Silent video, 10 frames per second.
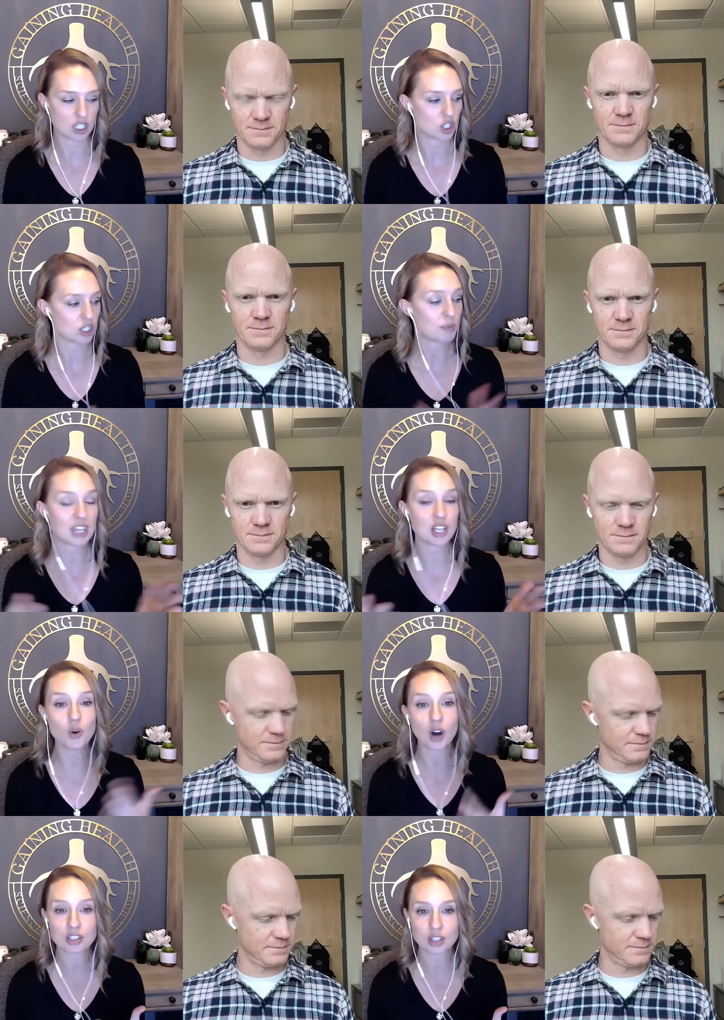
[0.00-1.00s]
Speaker 1: conditions but then
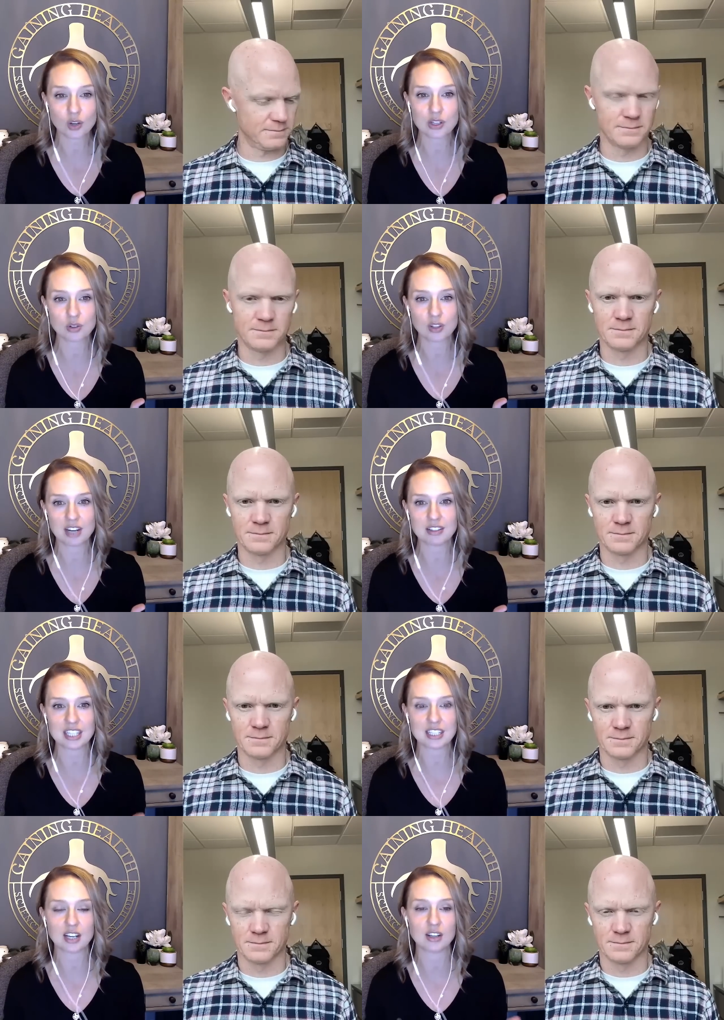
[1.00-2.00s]
you also go into a lot of
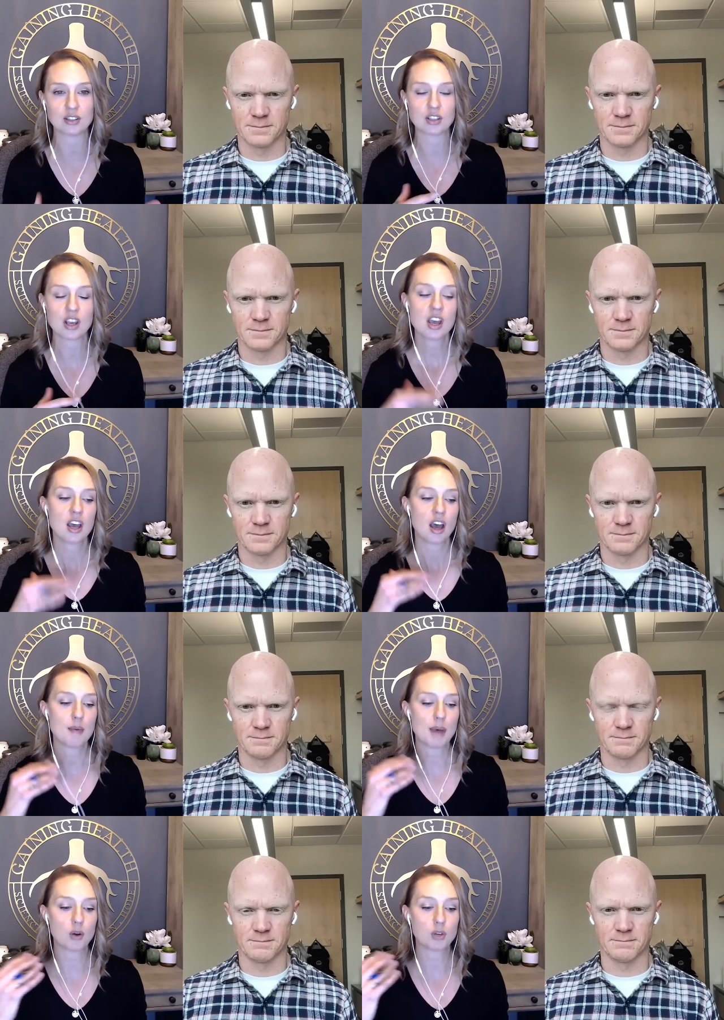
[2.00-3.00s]
details
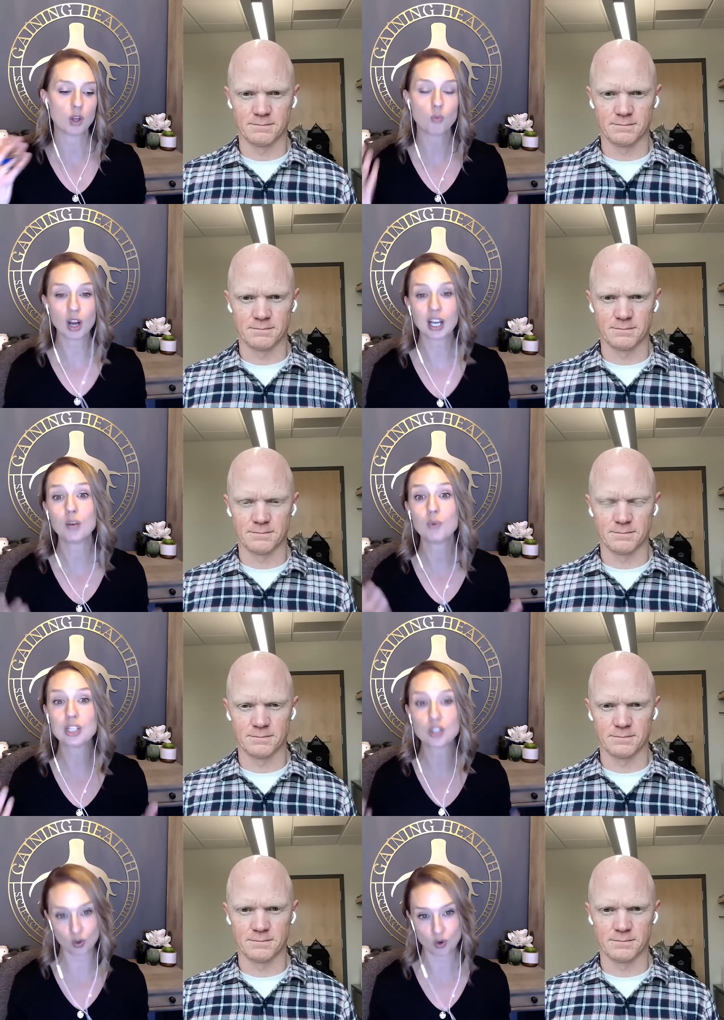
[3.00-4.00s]
about you know what can
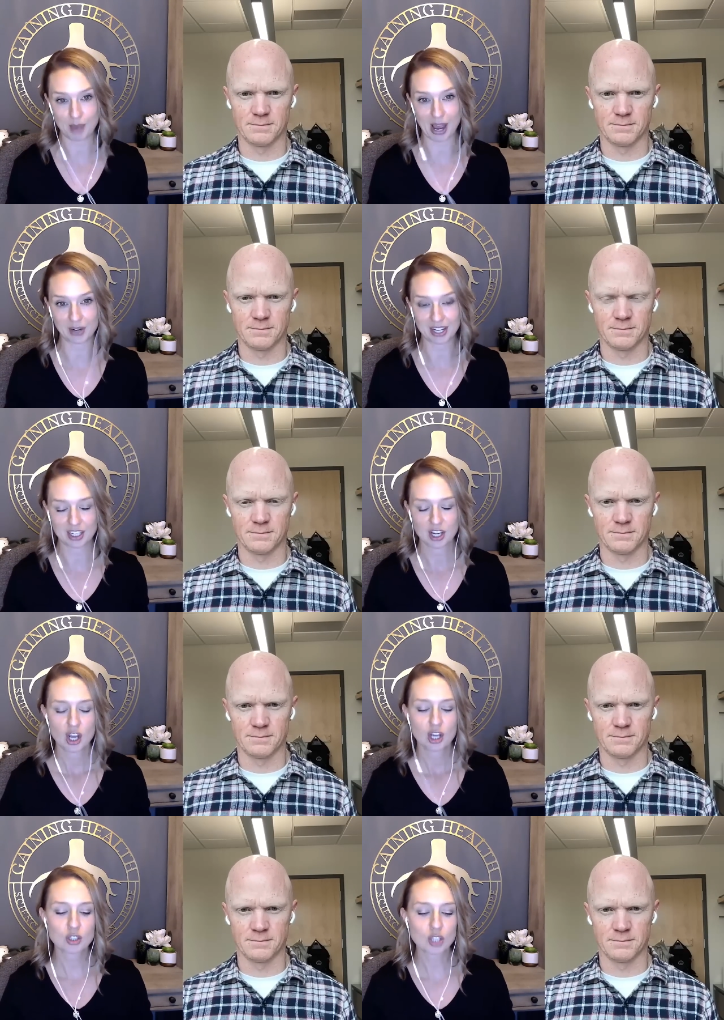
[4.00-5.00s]
we do about it
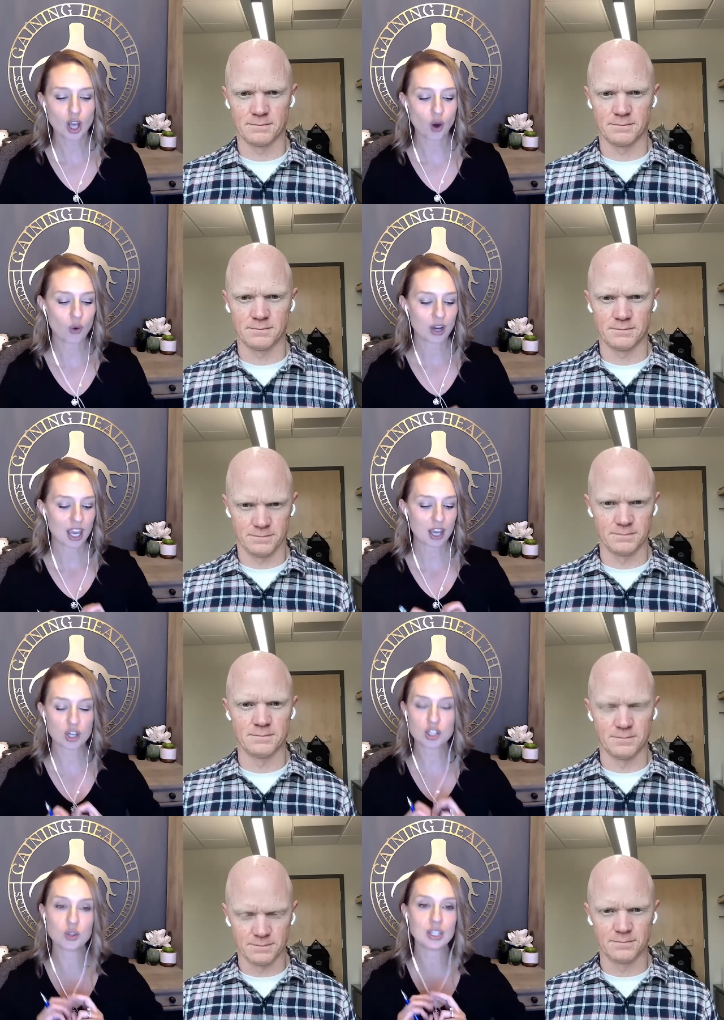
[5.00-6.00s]
so,
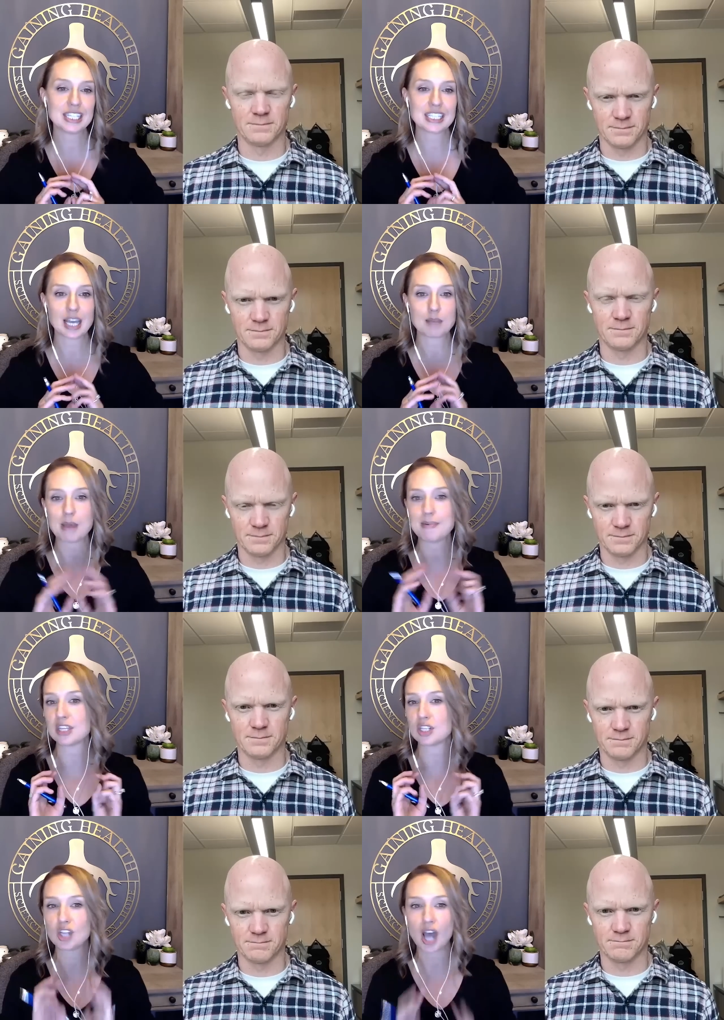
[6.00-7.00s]
could you list like
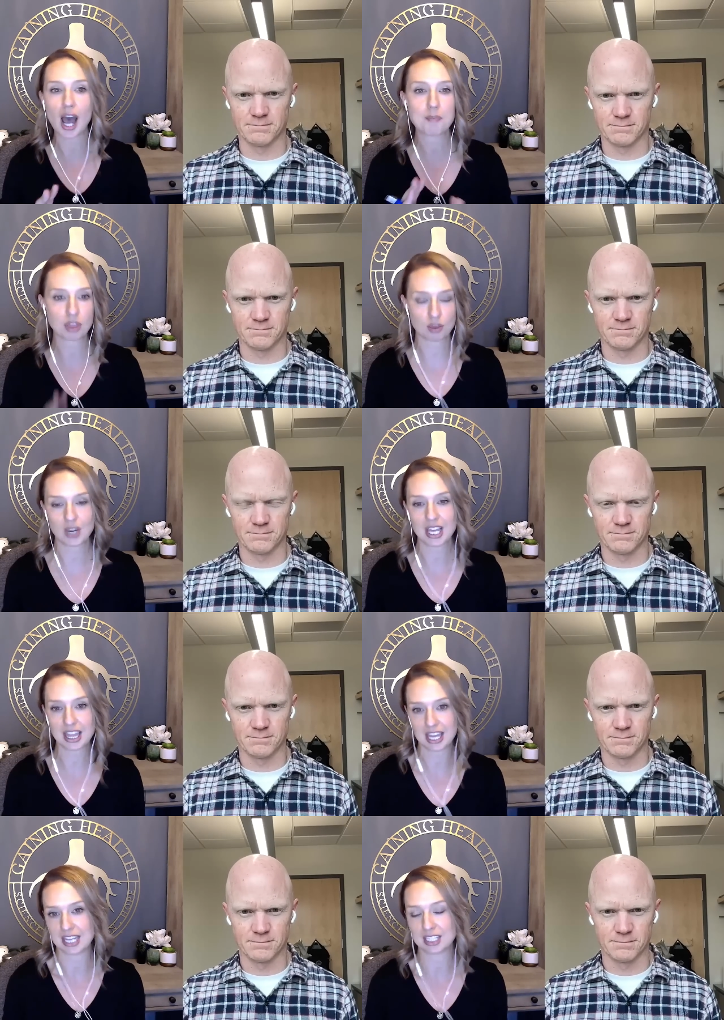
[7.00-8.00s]
maybe the top
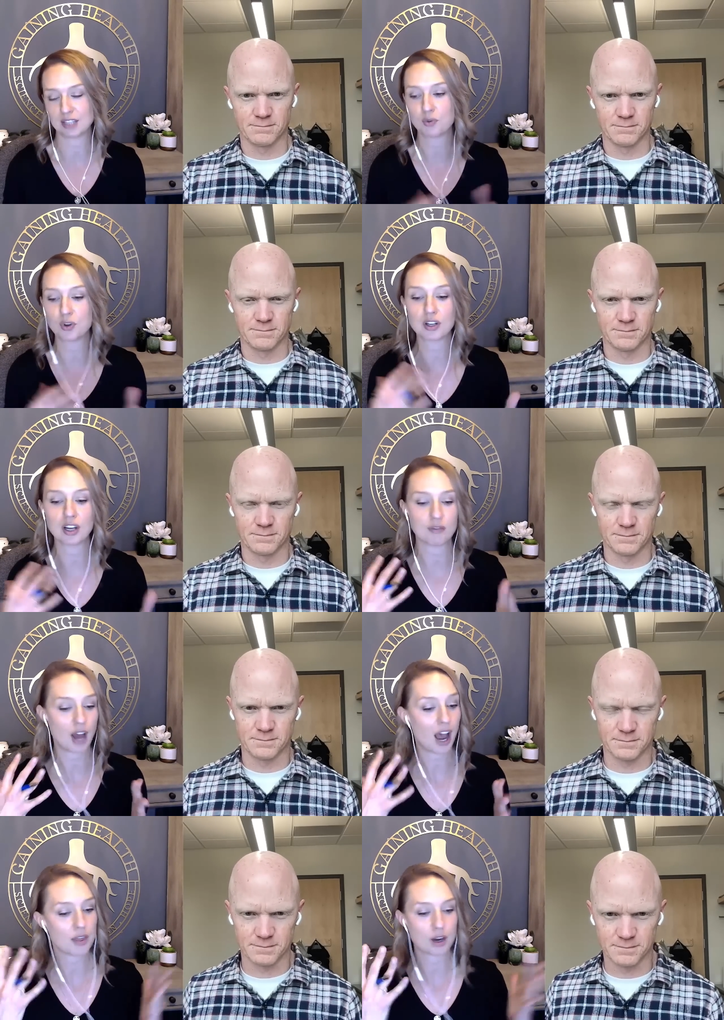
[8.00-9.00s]
three things if we are if
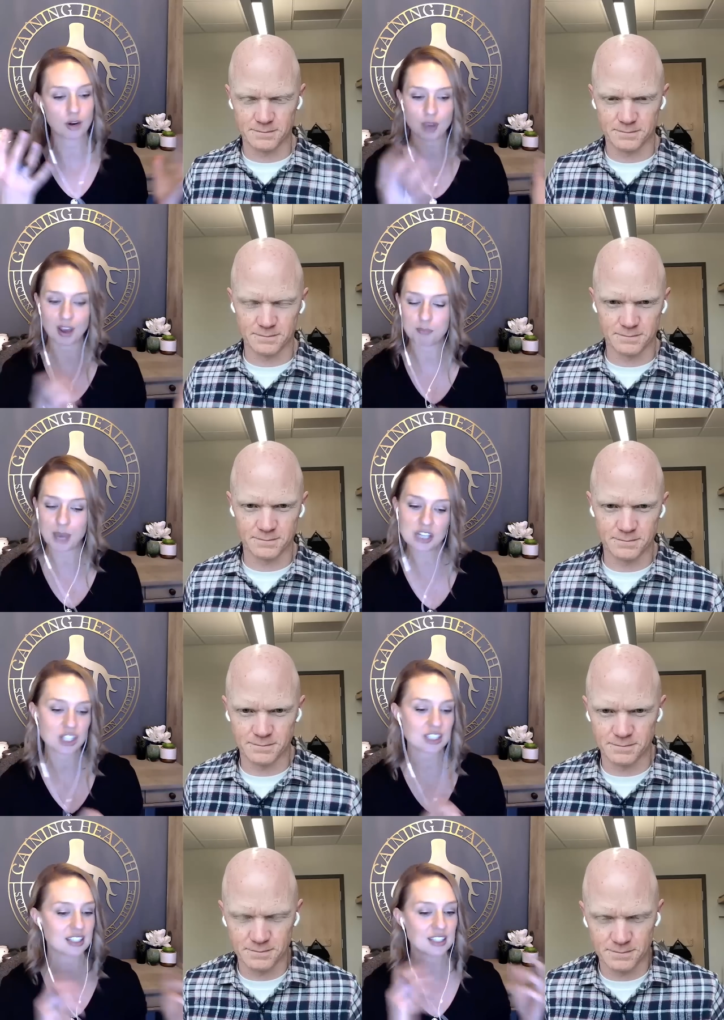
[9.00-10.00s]
either we have
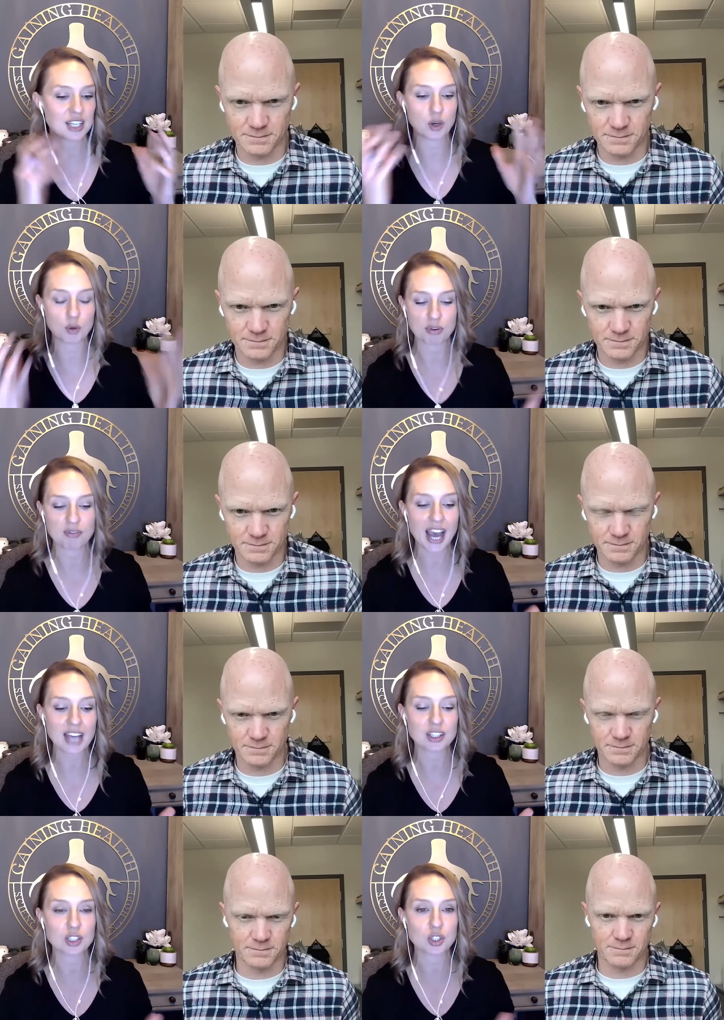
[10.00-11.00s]
patients listening or
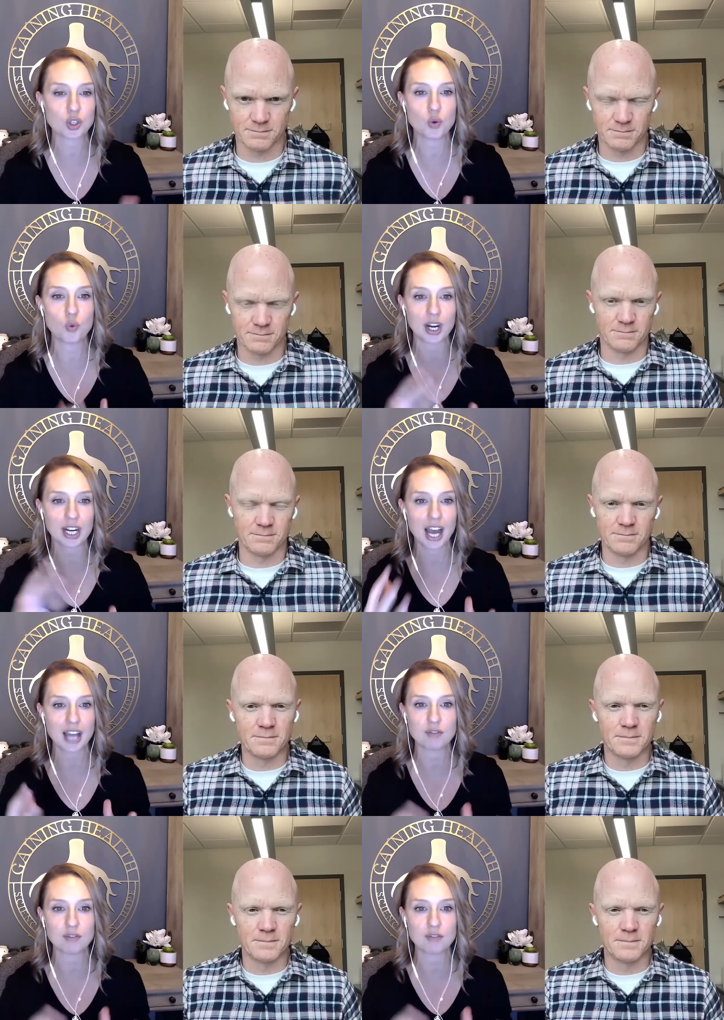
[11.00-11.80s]
providers who want to